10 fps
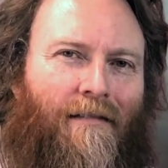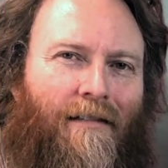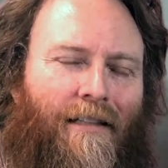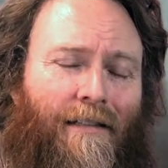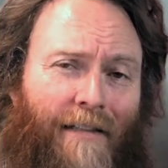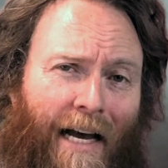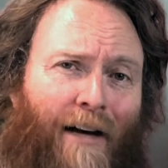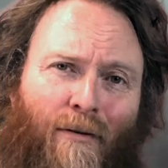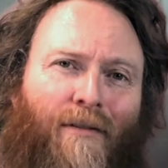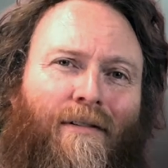It's
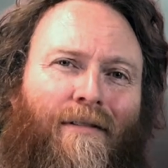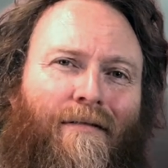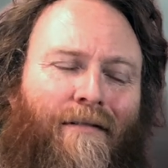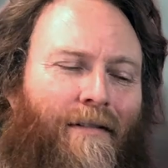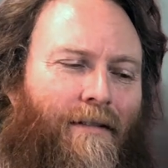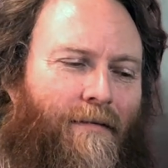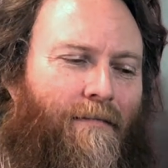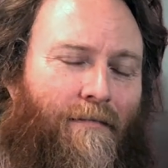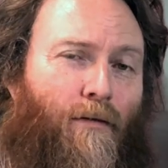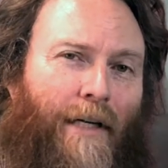down. It's
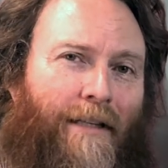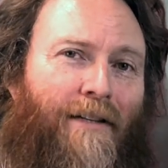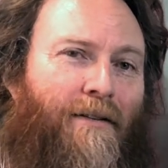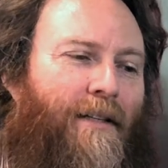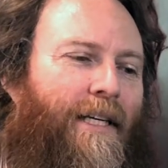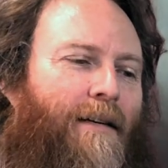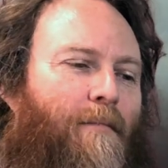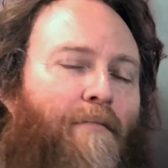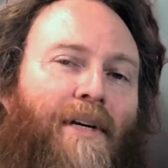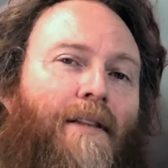quite literally
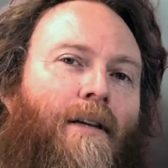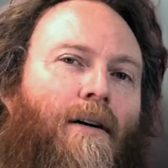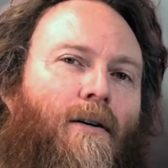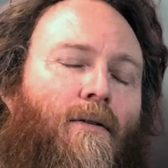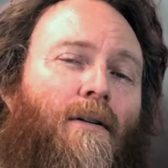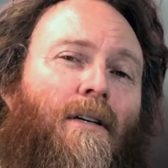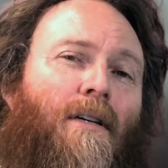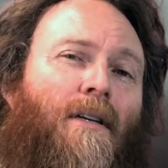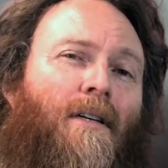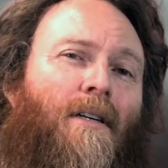below
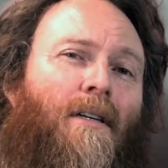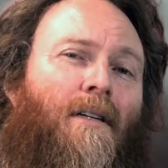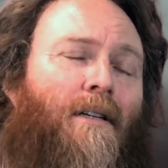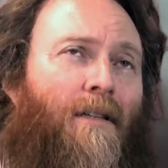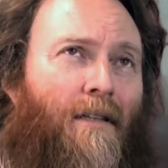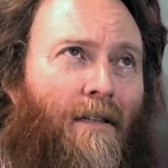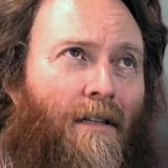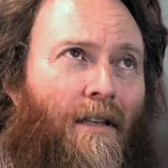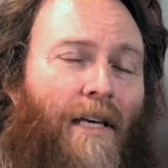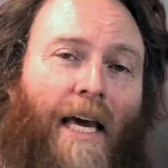
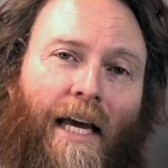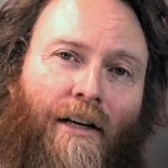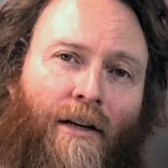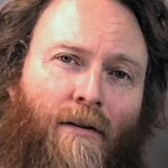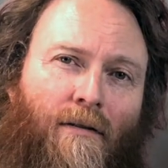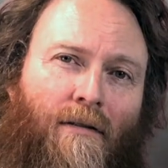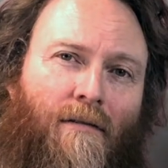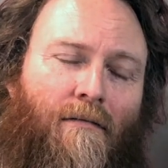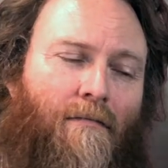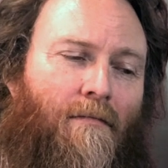the A note.
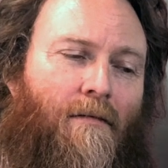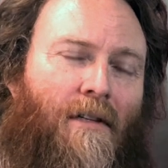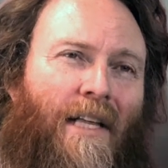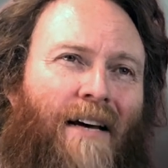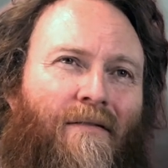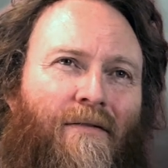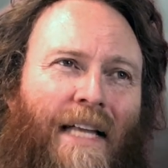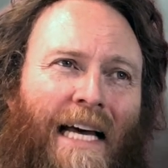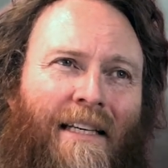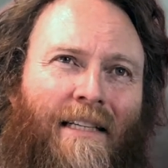So that
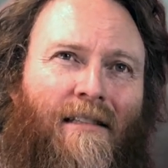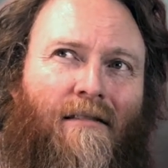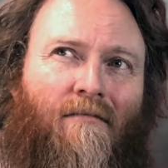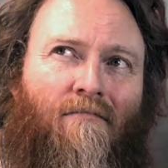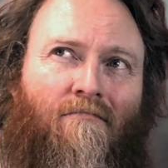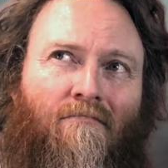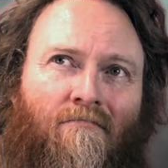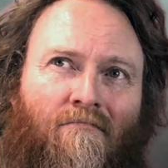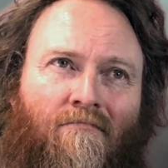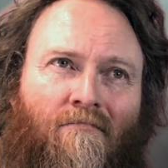flatness
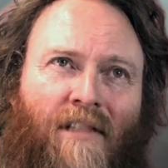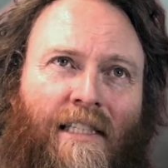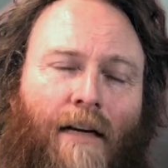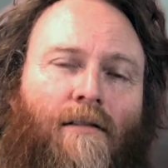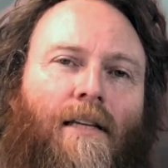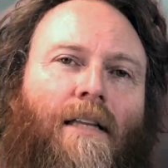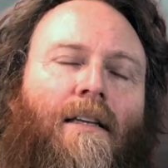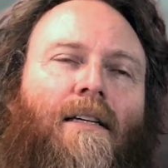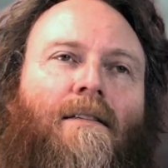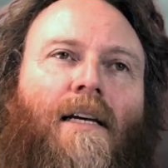sounds like
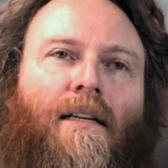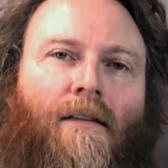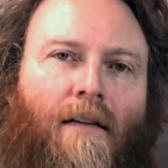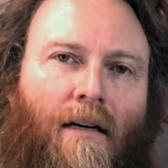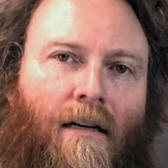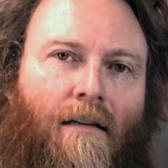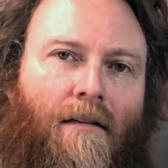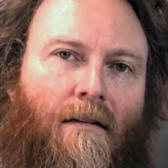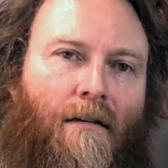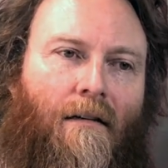this, that da,
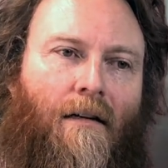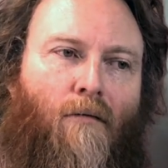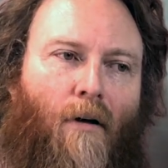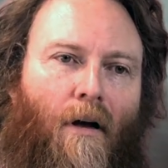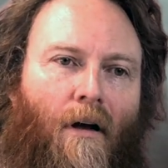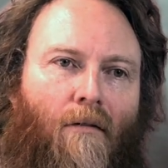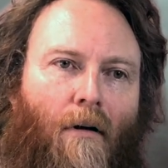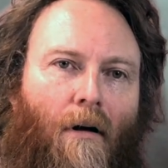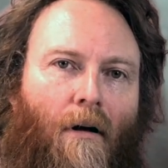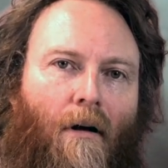na, wah,
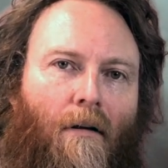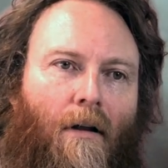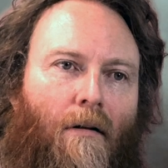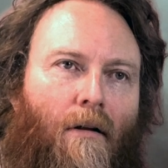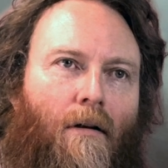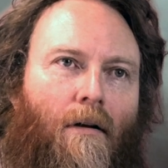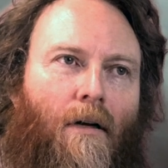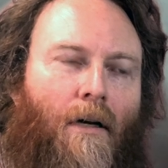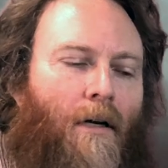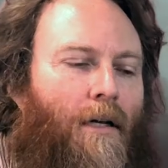wah,
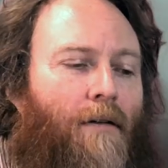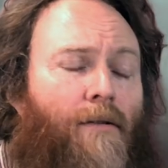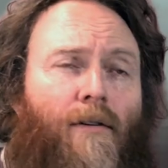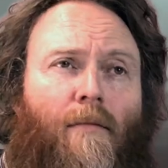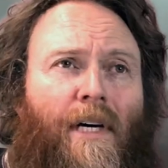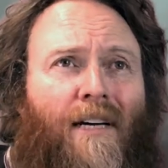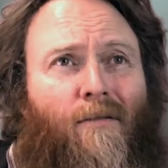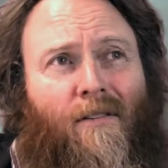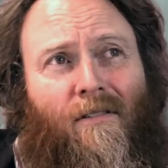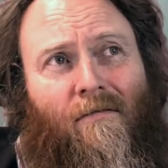even if you do it backwards.